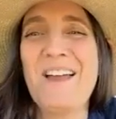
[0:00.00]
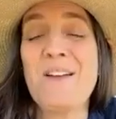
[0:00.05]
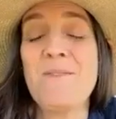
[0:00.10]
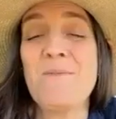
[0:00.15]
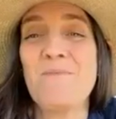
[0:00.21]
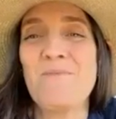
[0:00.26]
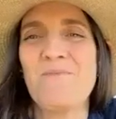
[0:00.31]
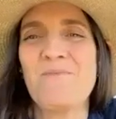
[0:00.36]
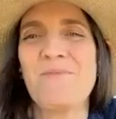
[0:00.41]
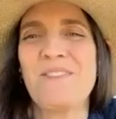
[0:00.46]

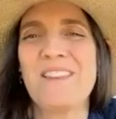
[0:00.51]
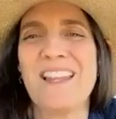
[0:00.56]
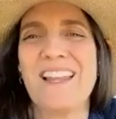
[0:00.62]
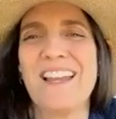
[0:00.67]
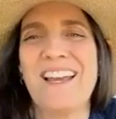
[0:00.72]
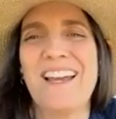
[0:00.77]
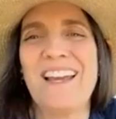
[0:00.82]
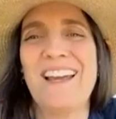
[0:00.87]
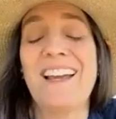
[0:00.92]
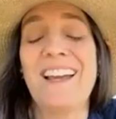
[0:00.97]

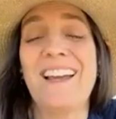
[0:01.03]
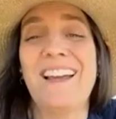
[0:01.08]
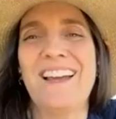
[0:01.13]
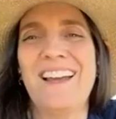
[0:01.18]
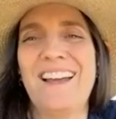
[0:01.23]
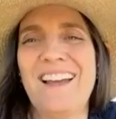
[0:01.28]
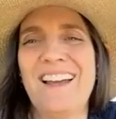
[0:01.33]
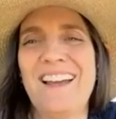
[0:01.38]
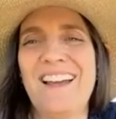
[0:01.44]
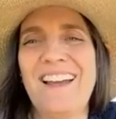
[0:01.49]

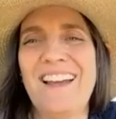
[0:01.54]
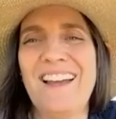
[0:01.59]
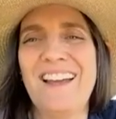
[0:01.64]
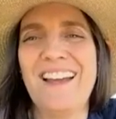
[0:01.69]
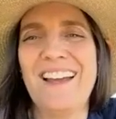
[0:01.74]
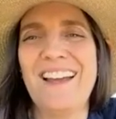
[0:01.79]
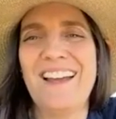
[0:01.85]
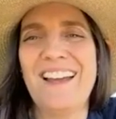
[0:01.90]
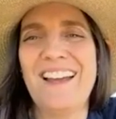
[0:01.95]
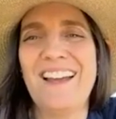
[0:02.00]

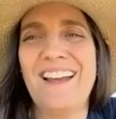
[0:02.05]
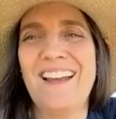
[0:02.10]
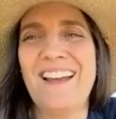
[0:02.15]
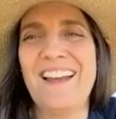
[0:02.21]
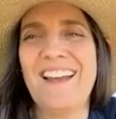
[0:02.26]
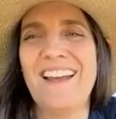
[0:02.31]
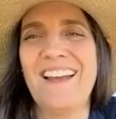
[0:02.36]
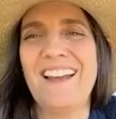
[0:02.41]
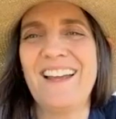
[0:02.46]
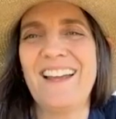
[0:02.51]

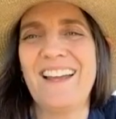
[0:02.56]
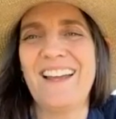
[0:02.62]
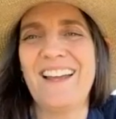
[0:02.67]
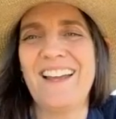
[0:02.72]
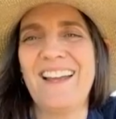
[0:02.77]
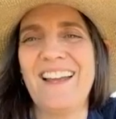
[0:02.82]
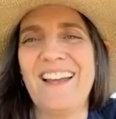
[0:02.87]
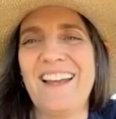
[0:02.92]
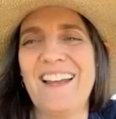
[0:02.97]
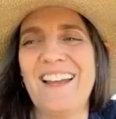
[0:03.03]

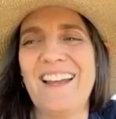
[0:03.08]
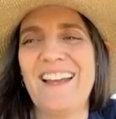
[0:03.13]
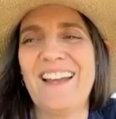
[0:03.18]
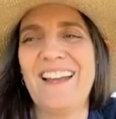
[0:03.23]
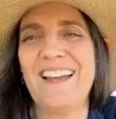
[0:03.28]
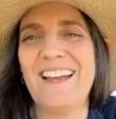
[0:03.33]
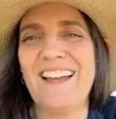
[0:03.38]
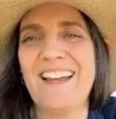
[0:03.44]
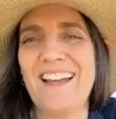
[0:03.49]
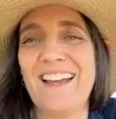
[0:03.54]

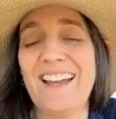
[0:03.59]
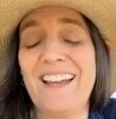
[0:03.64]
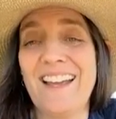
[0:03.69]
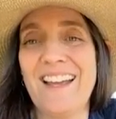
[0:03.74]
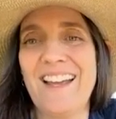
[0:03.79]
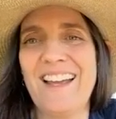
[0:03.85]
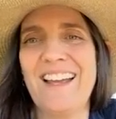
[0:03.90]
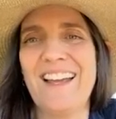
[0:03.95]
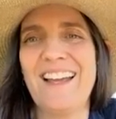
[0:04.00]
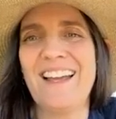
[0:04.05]

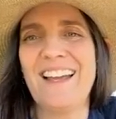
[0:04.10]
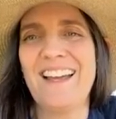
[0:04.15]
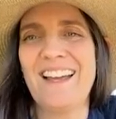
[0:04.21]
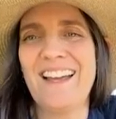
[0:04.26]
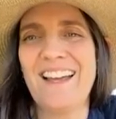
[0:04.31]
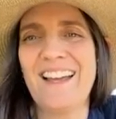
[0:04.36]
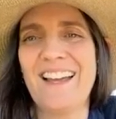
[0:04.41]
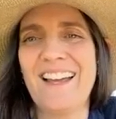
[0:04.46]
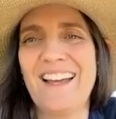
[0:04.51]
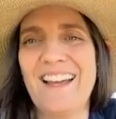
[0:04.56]

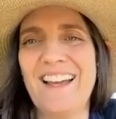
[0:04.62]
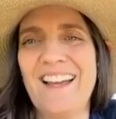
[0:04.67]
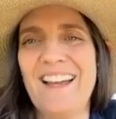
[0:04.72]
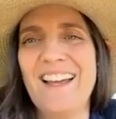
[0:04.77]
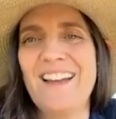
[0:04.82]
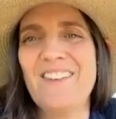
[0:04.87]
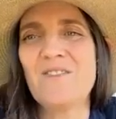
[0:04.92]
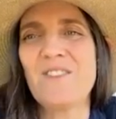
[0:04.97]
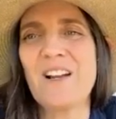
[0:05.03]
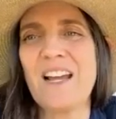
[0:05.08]

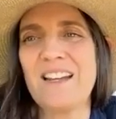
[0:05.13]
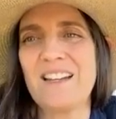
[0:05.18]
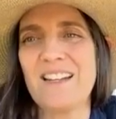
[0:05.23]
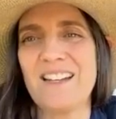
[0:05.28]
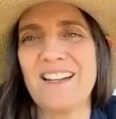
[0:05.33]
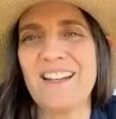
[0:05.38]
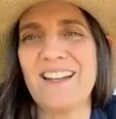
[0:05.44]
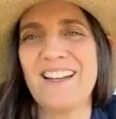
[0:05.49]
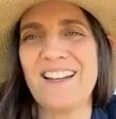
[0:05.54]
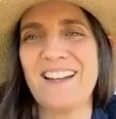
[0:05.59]

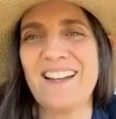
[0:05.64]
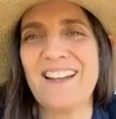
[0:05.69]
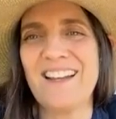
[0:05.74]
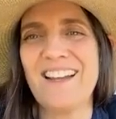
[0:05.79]
[no speech]